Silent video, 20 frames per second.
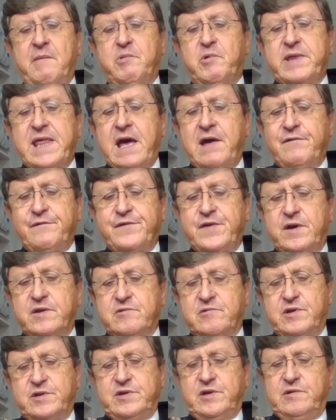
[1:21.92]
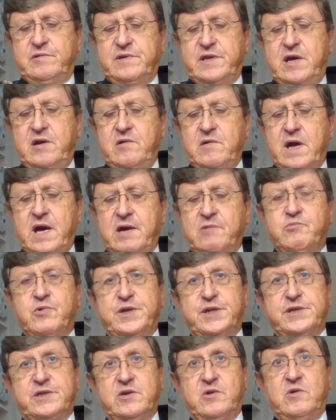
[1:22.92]
Without further ado, though, I
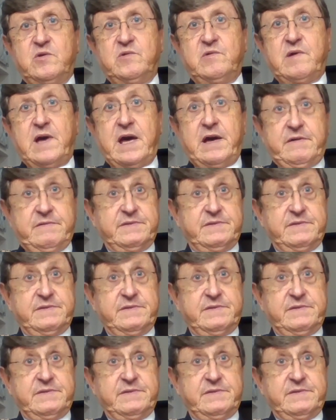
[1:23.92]
wish to